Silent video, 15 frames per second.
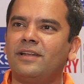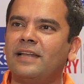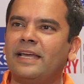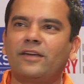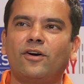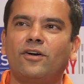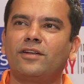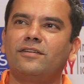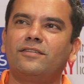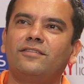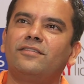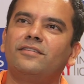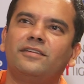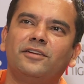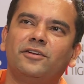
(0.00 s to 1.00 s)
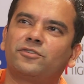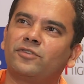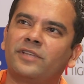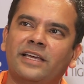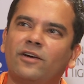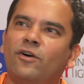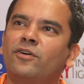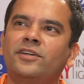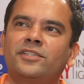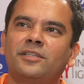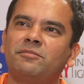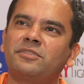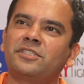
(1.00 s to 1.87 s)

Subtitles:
like on, so they order some